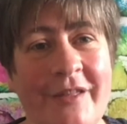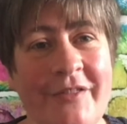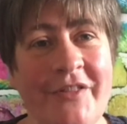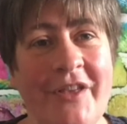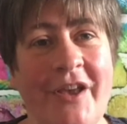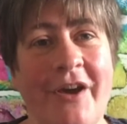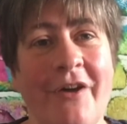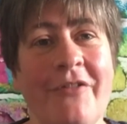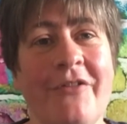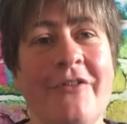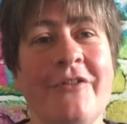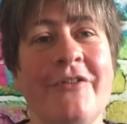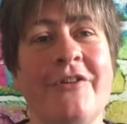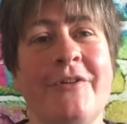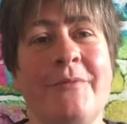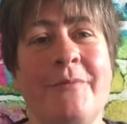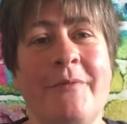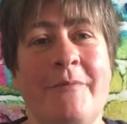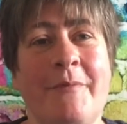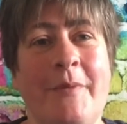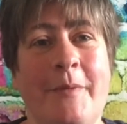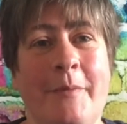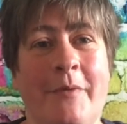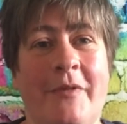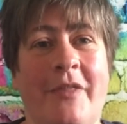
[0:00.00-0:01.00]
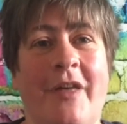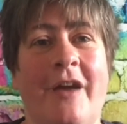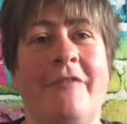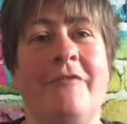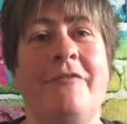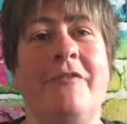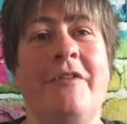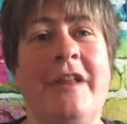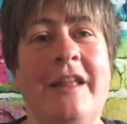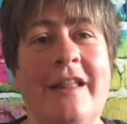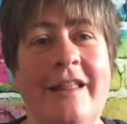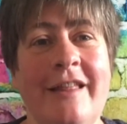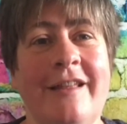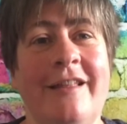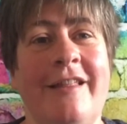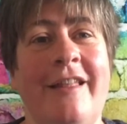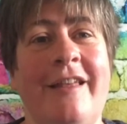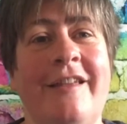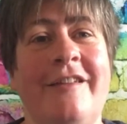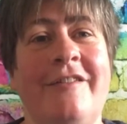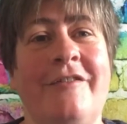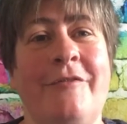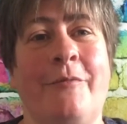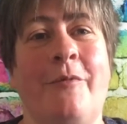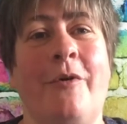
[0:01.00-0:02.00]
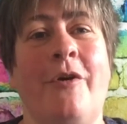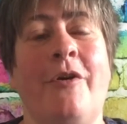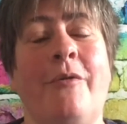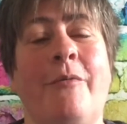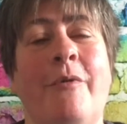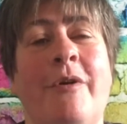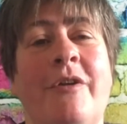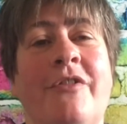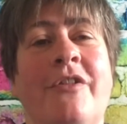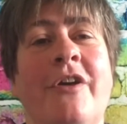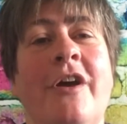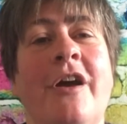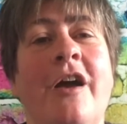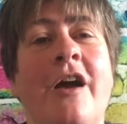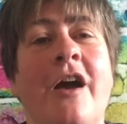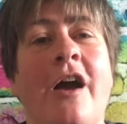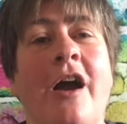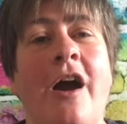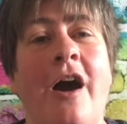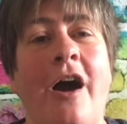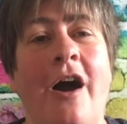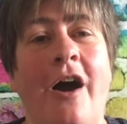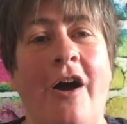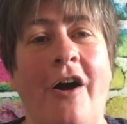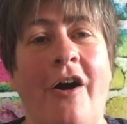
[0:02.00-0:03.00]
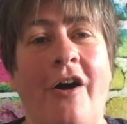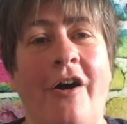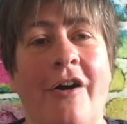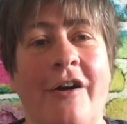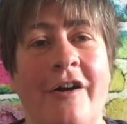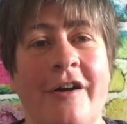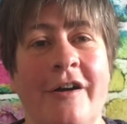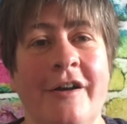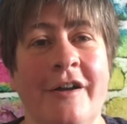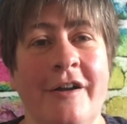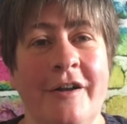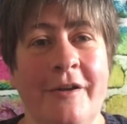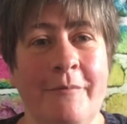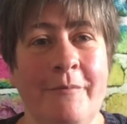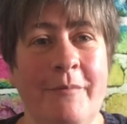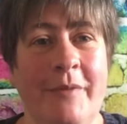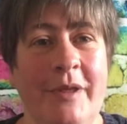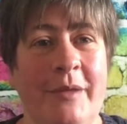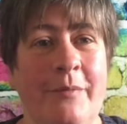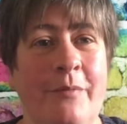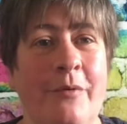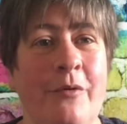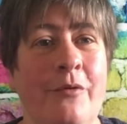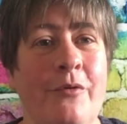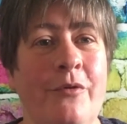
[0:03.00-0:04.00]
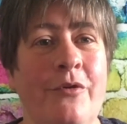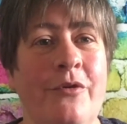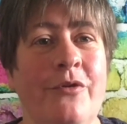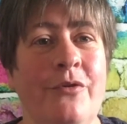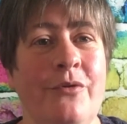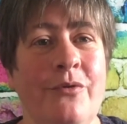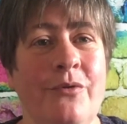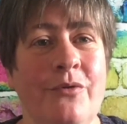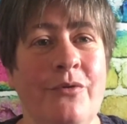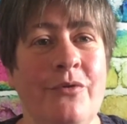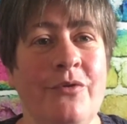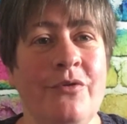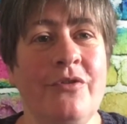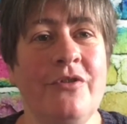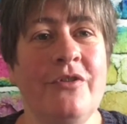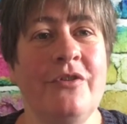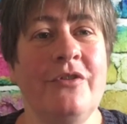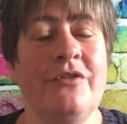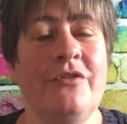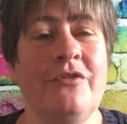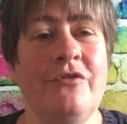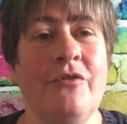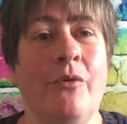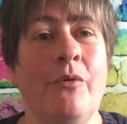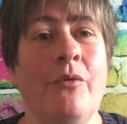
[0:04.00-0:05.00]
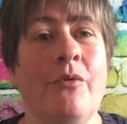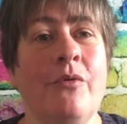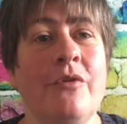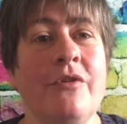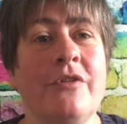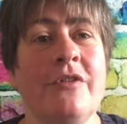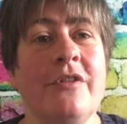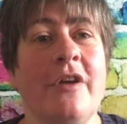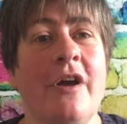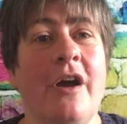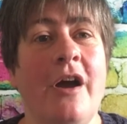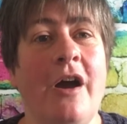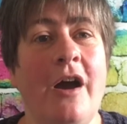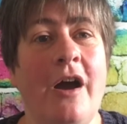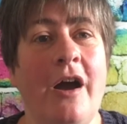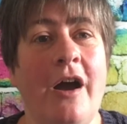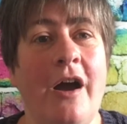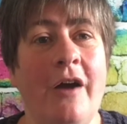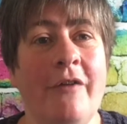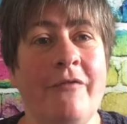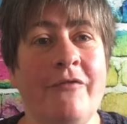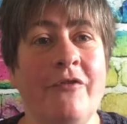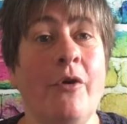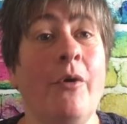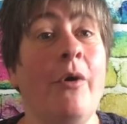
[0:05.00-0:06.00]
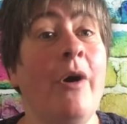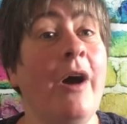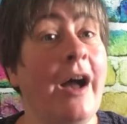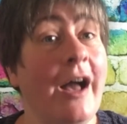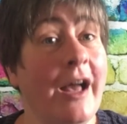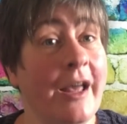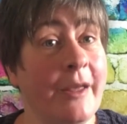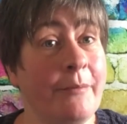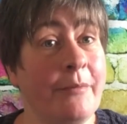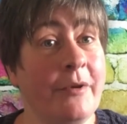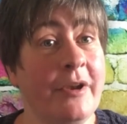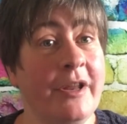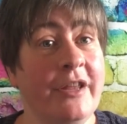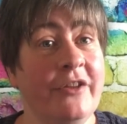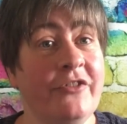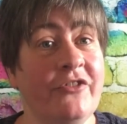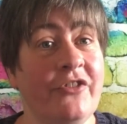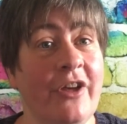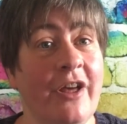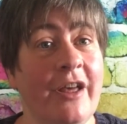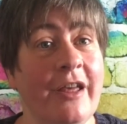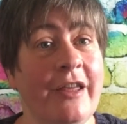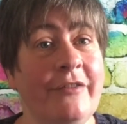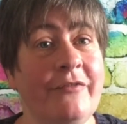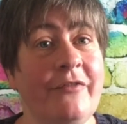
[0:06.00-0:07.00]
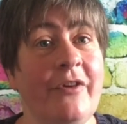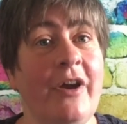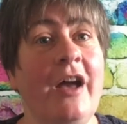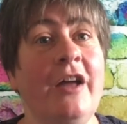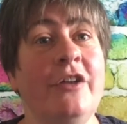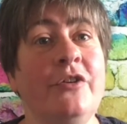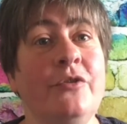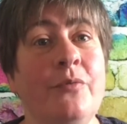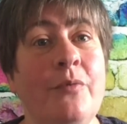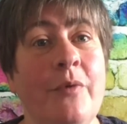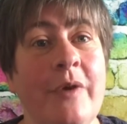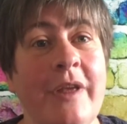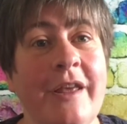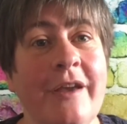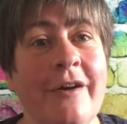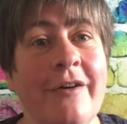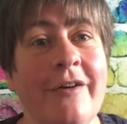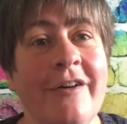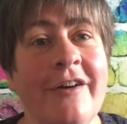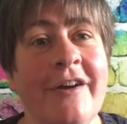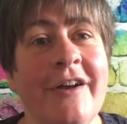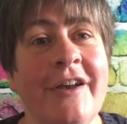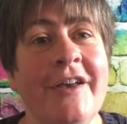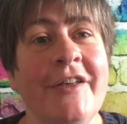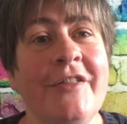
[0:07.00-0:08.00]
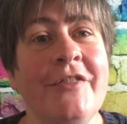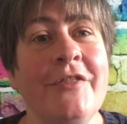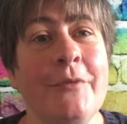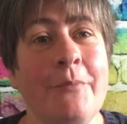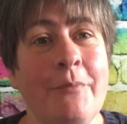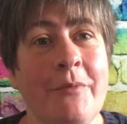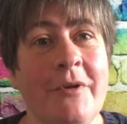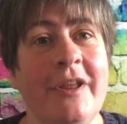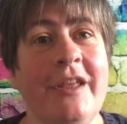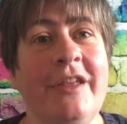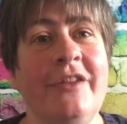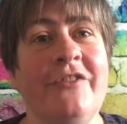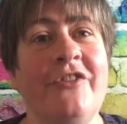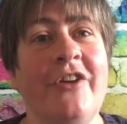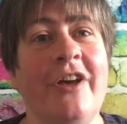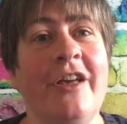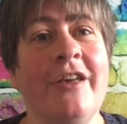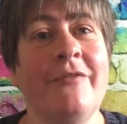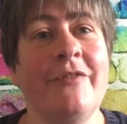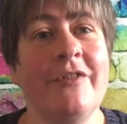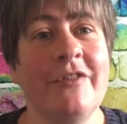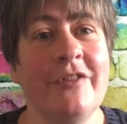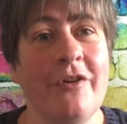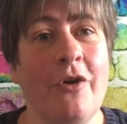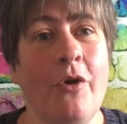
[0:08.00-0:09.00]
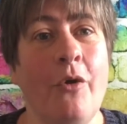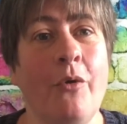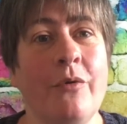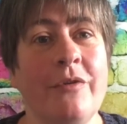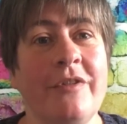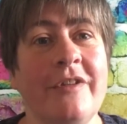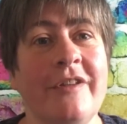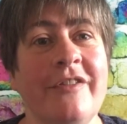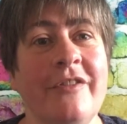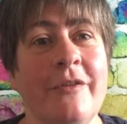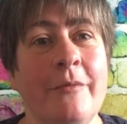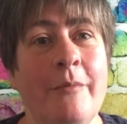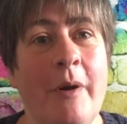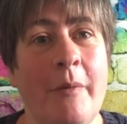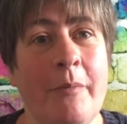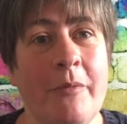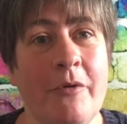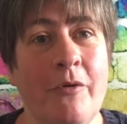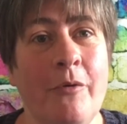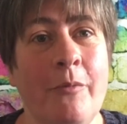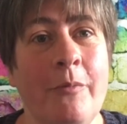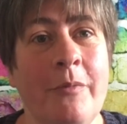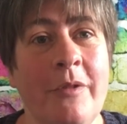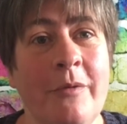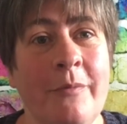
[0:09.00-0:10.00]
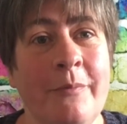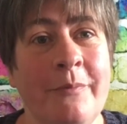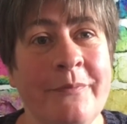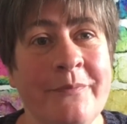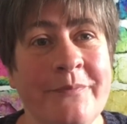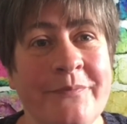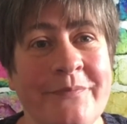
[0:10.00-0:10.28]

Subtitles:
the other group of people that I really like to work with are people whose dogs have got a high prey drive and where the prey drive is causing them a problem.